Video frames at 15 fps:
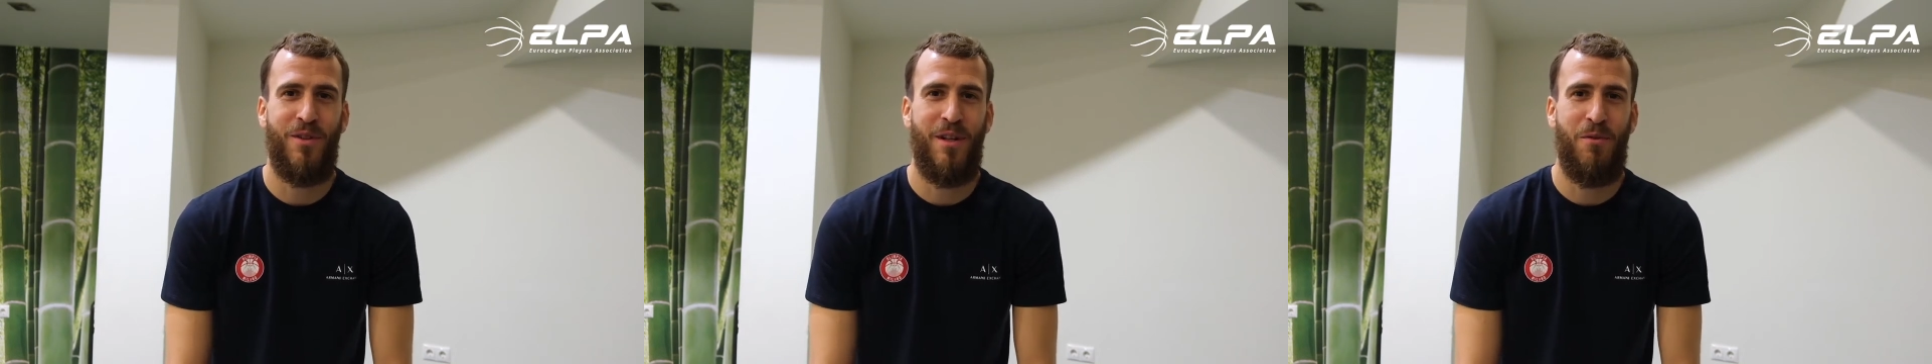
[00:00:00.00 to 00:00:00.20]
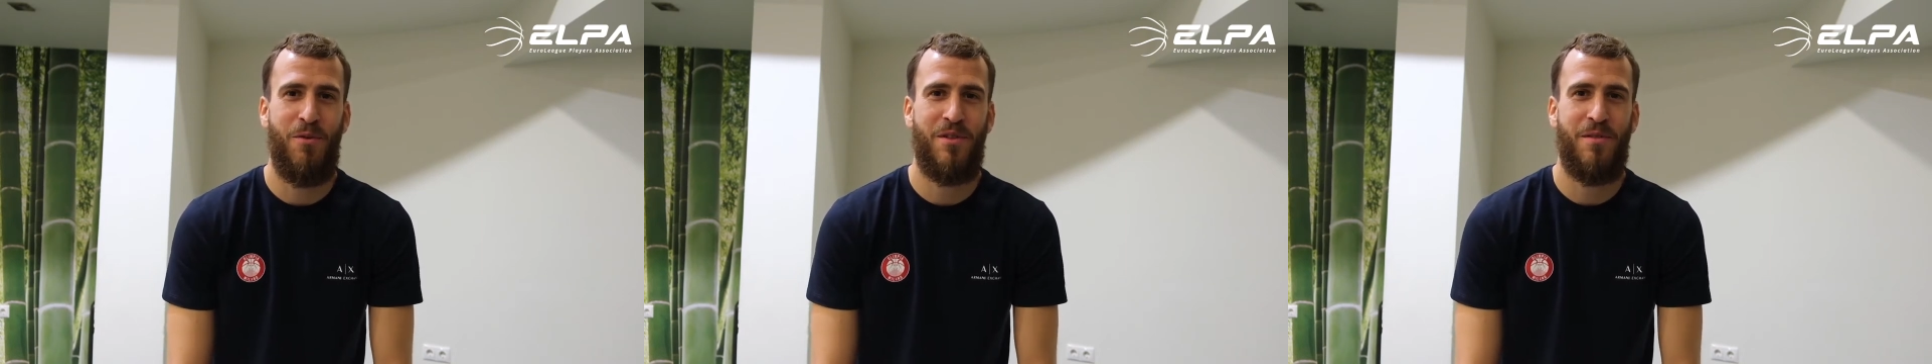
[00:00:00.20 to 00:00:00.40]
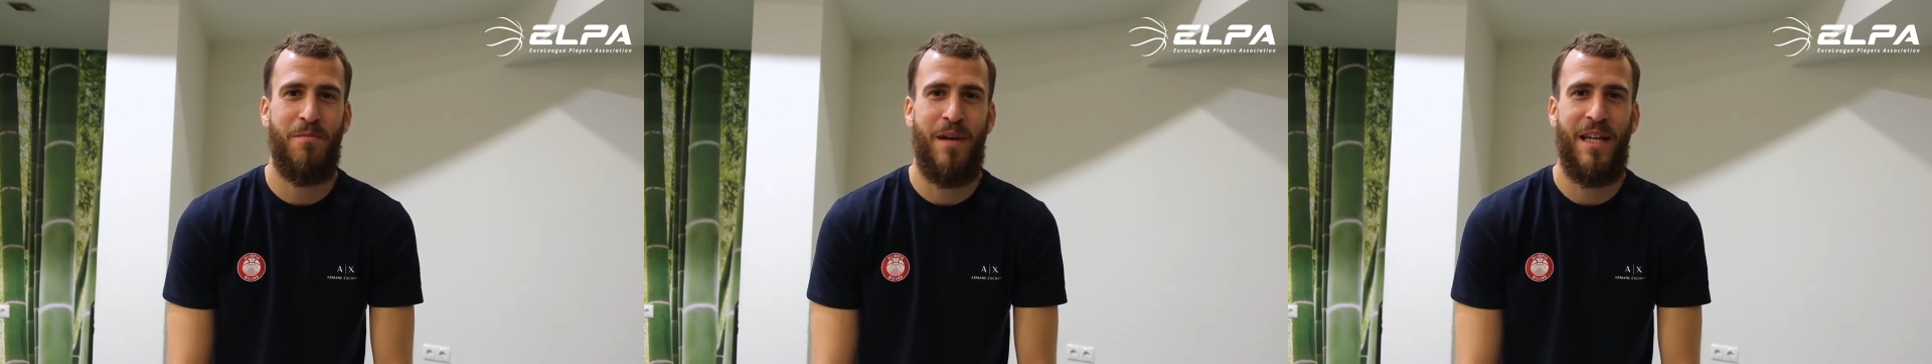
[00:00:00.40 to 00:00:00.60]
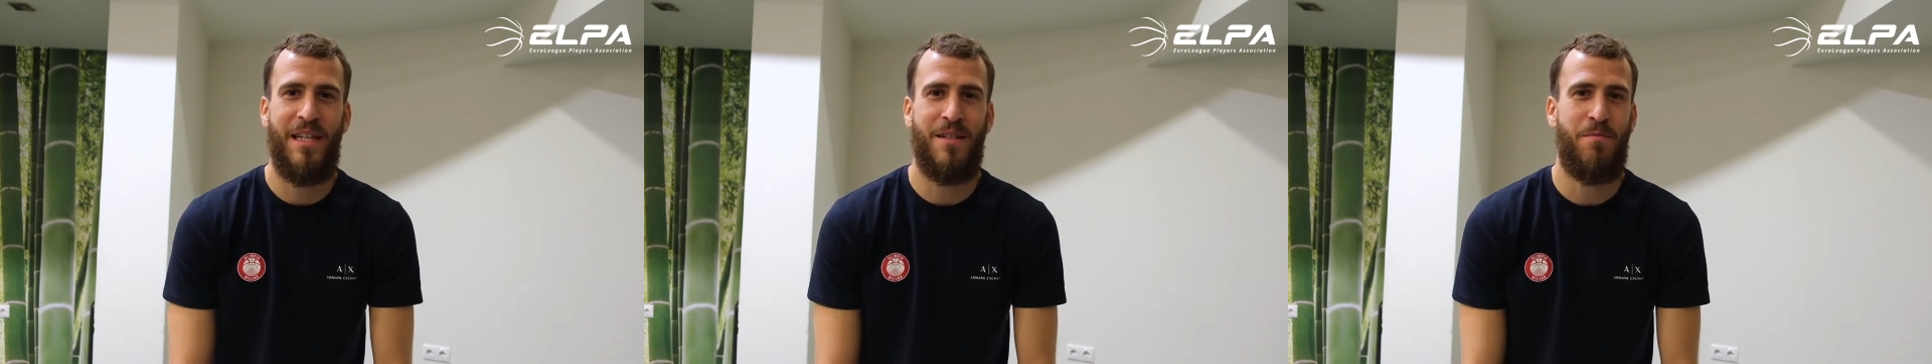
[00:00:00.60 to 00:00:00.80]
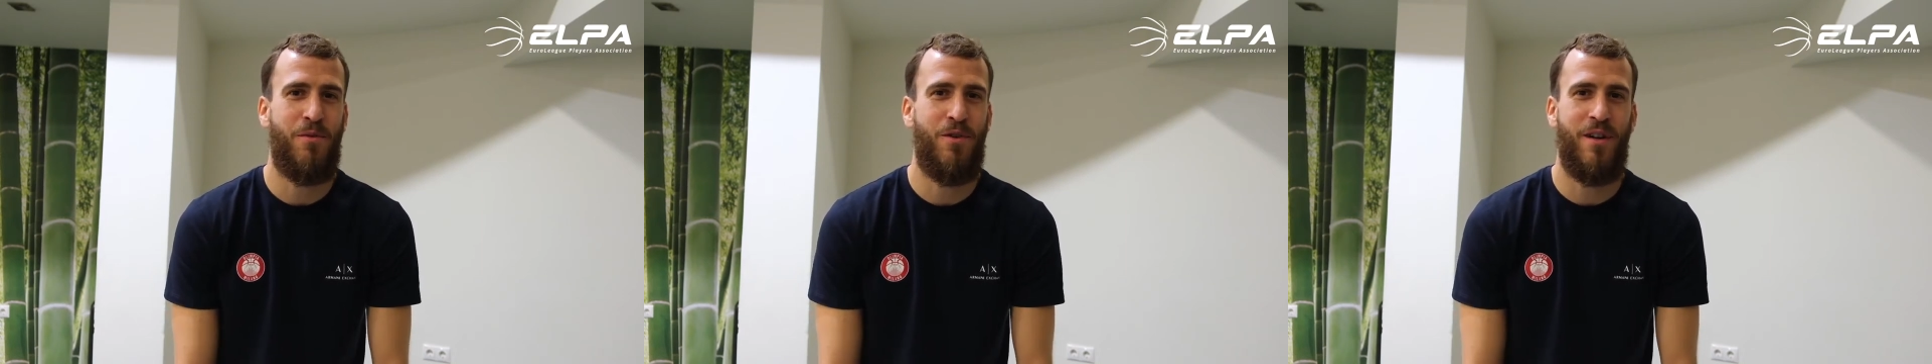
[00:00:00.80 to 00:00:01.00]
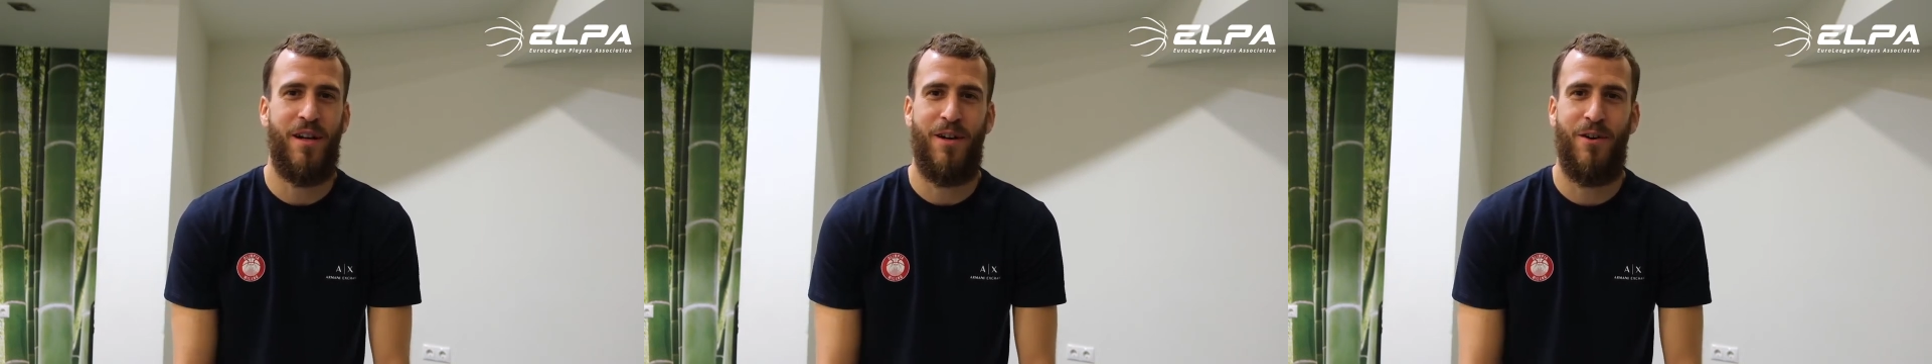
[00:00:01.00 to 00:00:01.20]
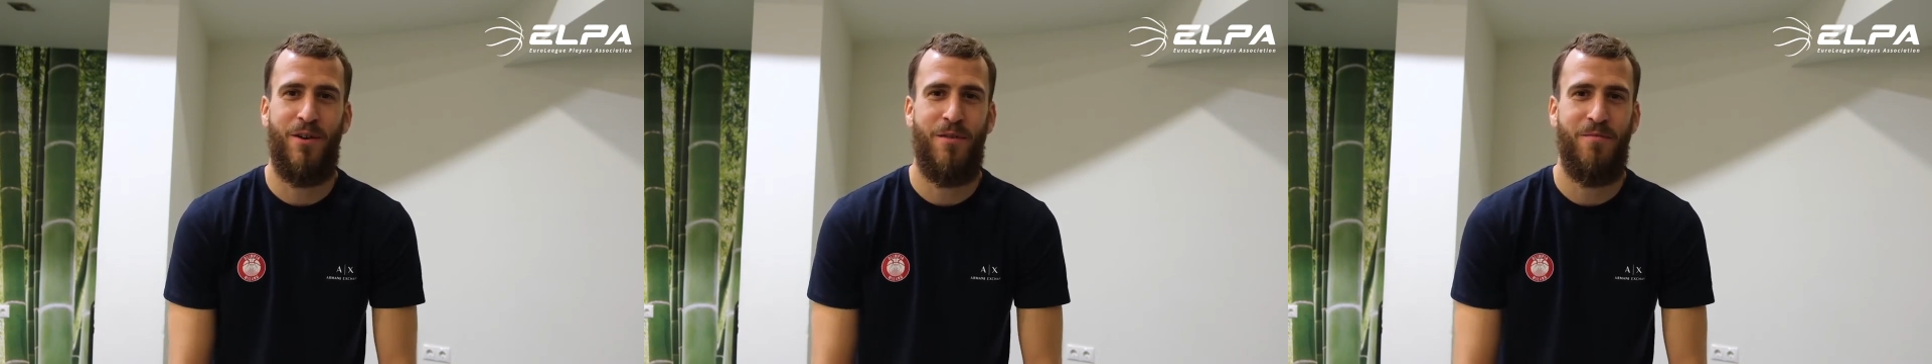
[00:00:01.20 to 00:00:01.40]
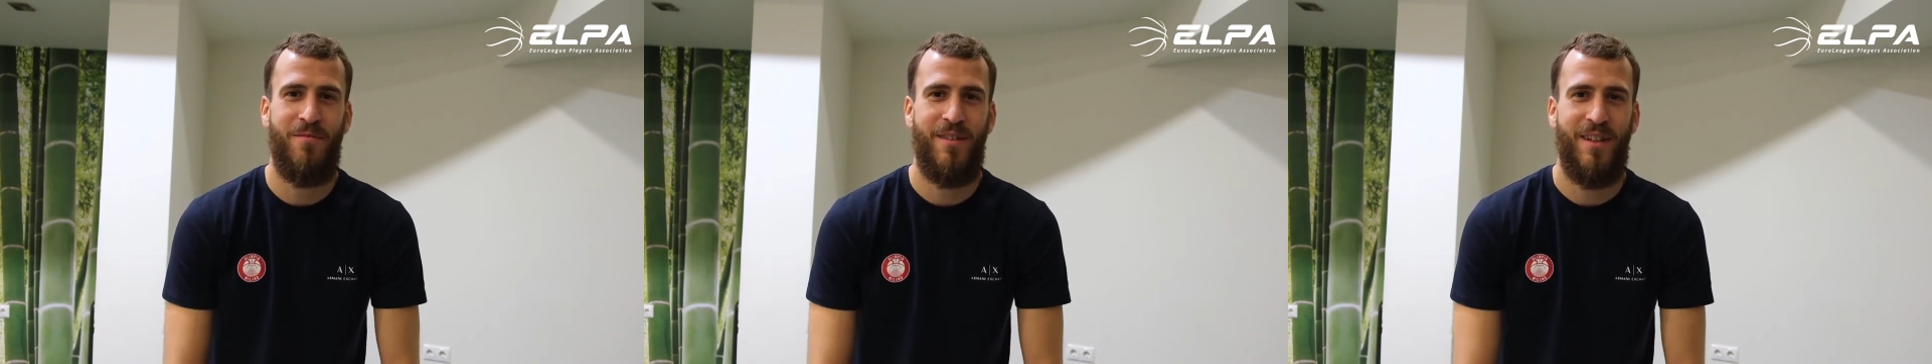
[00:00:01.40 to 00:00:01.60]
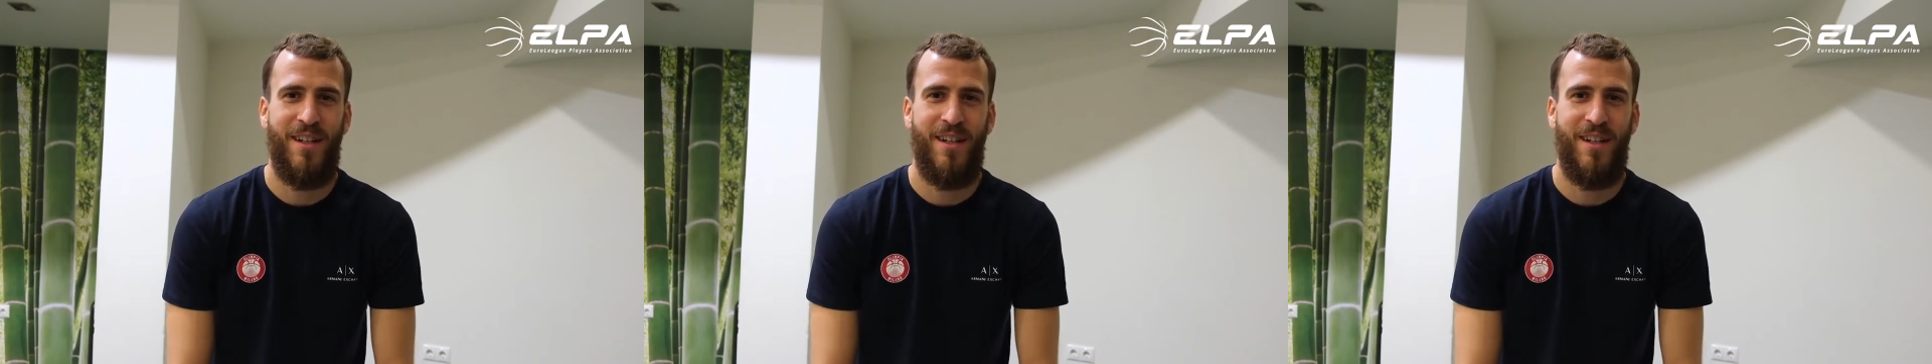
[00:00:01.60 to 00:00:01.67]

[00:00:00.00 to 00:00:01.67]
that was the main sport at home,